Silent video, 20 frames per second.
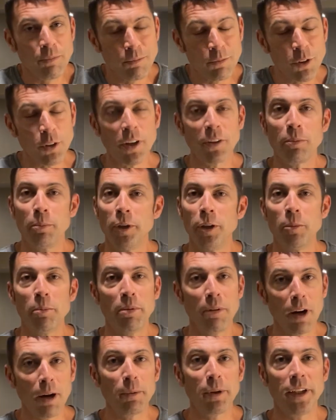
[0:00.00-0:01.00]
trust me, you
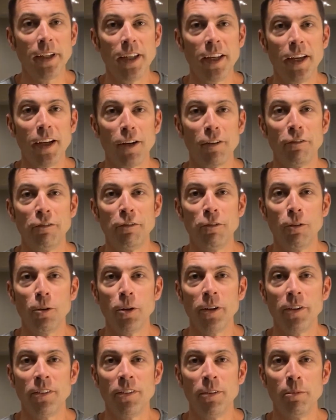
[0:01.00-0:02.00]
probably can't
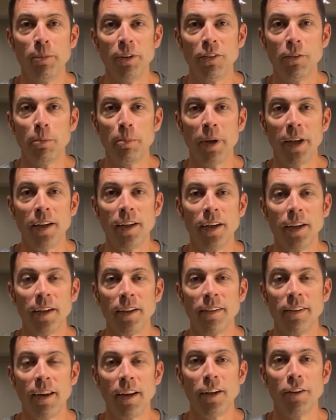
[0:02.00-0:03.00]
afford to be
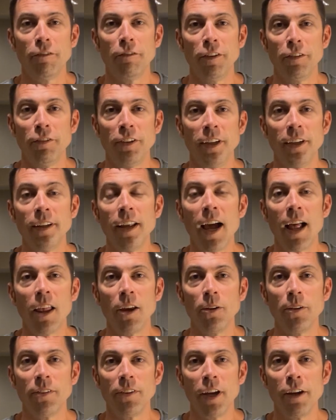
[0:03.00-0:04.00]
spending $10 to
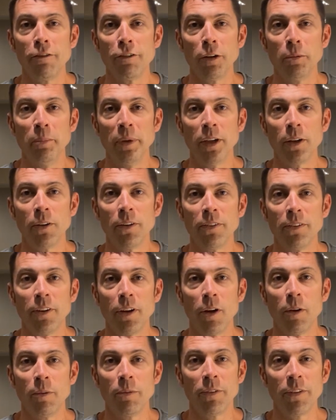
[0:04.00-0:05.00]
$15 every meal.
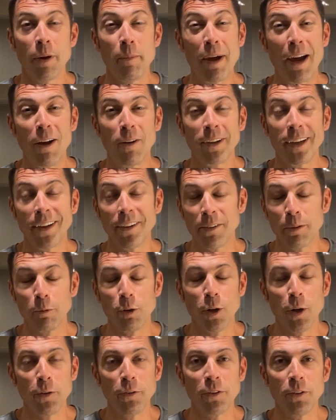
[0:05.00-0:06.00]
So somehow get some
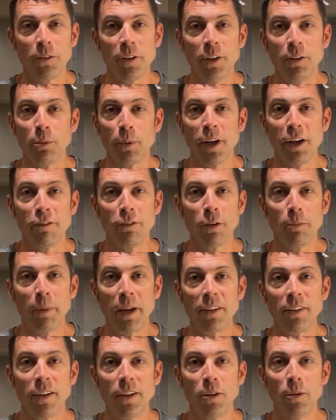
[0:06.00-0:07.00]
groceries, whatever
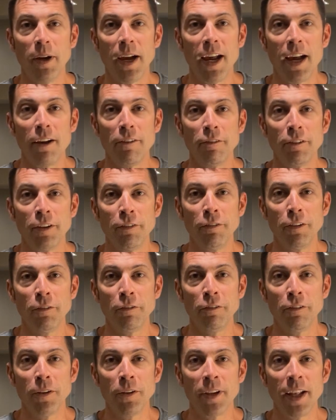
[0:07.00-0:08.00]
method you have, if you
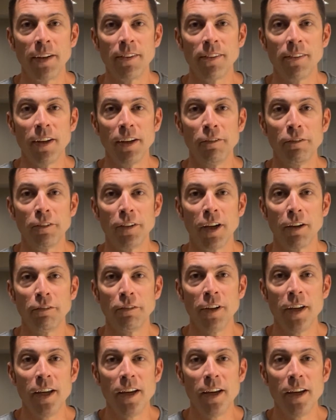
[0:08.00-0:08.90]
feel that's safe enough.